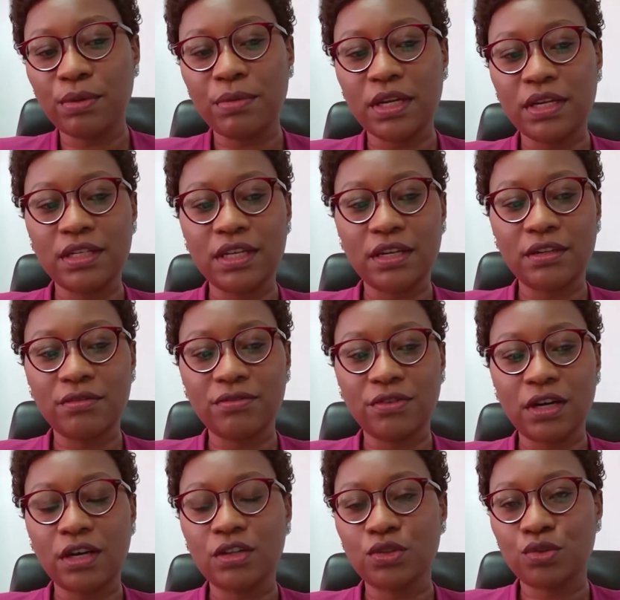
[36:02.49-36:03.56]
Women
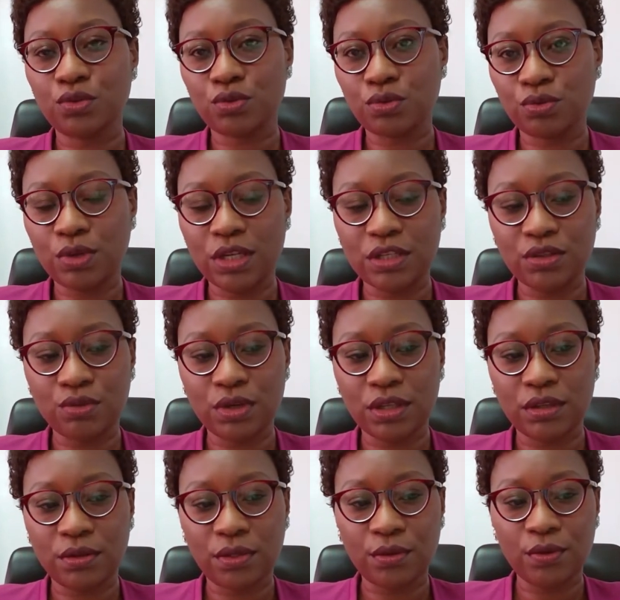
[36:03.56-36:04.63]
Deliver
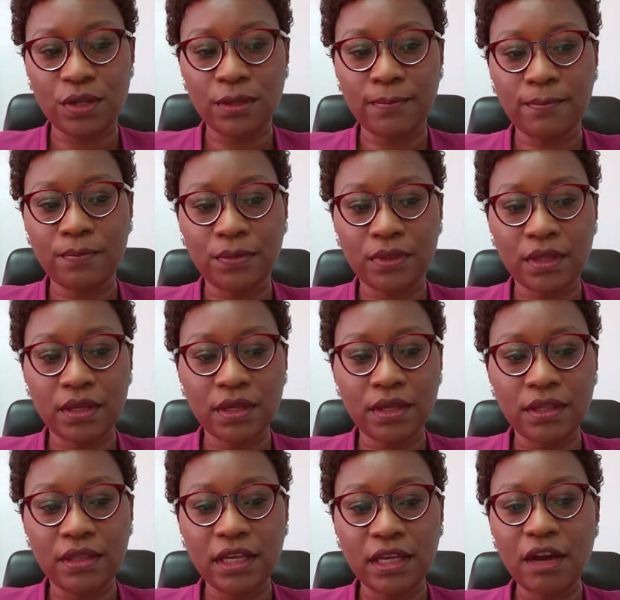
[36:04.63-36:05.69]
2023.
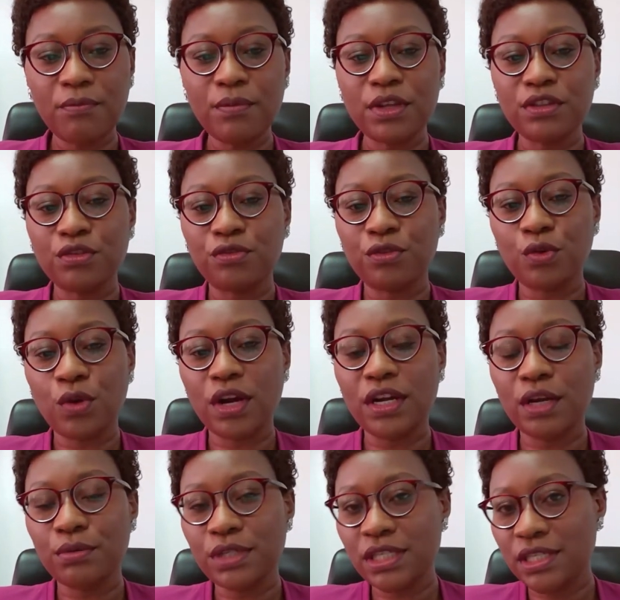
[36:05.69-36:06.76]
The government of
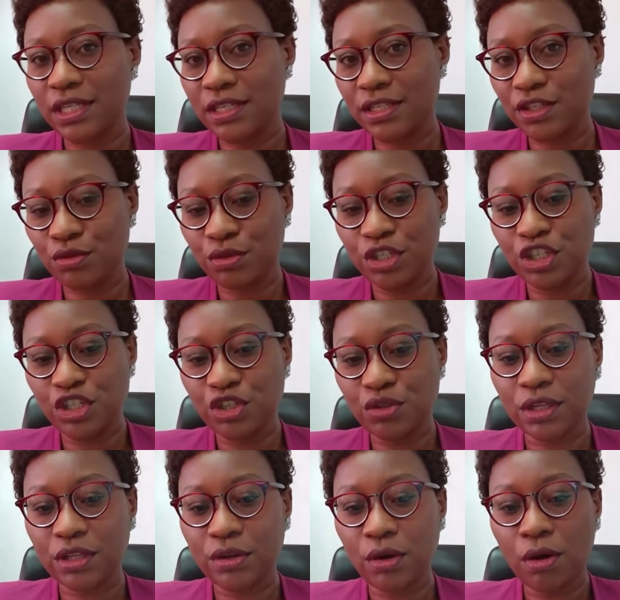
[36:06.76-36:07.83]
Rwanda wishes to
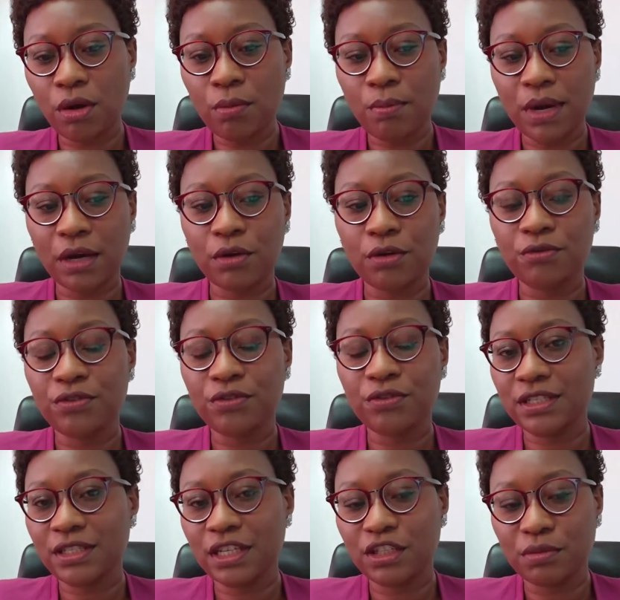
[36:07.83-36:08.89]
ensure the hallmark of
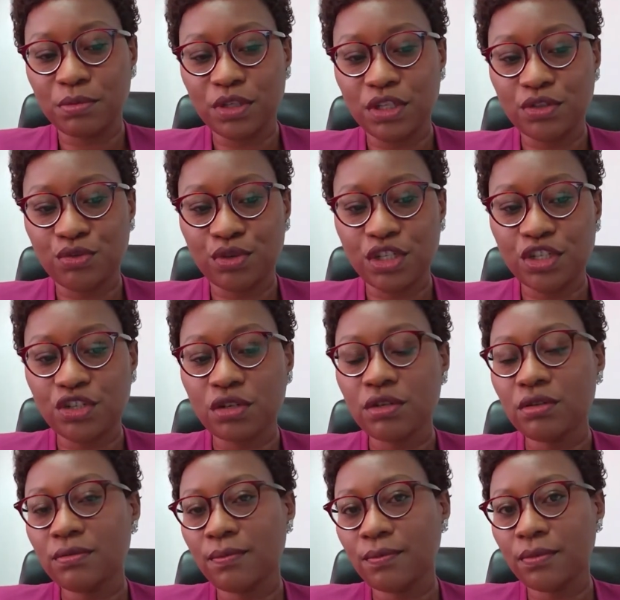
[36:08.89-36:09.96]
his
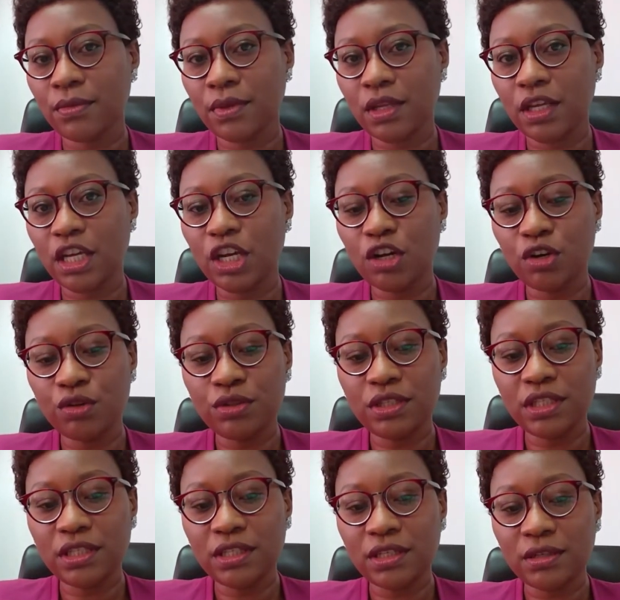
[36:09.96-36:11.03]
administration,
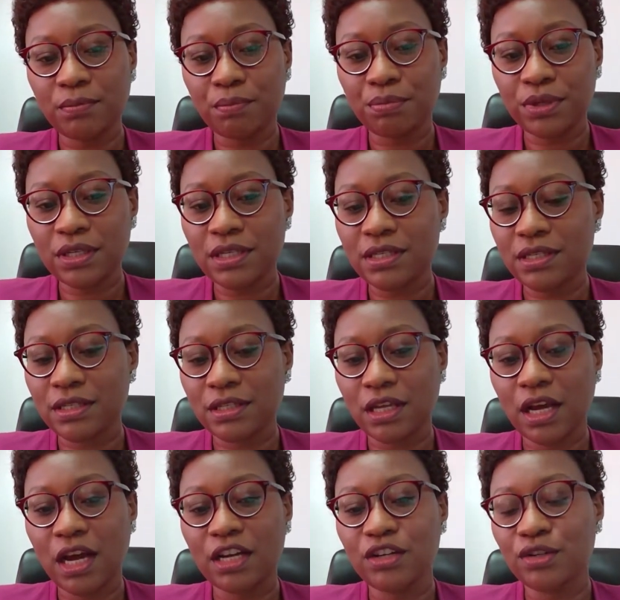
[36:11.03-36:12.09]
including peace
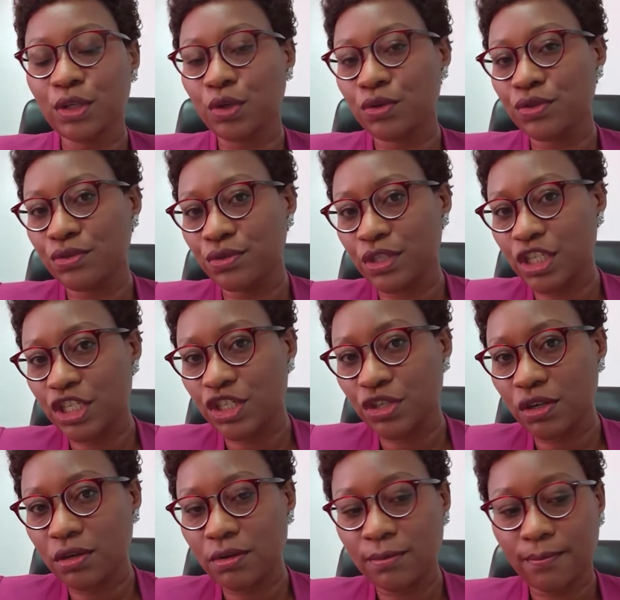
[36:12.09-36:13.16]
and
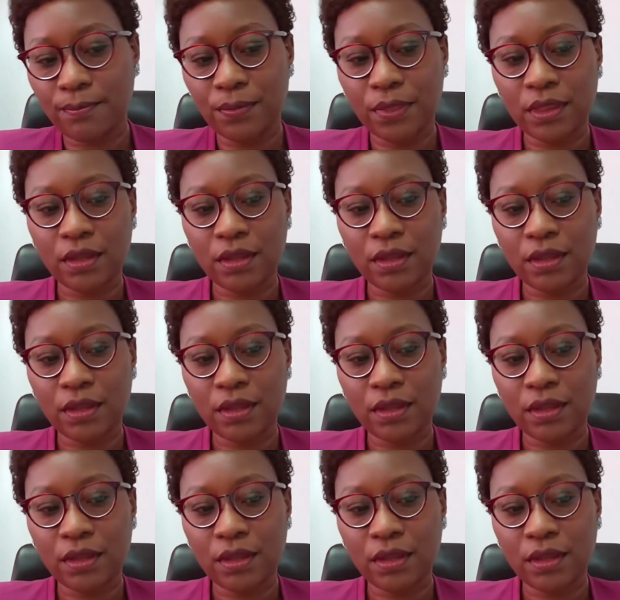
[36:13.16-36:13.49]
reconciliation,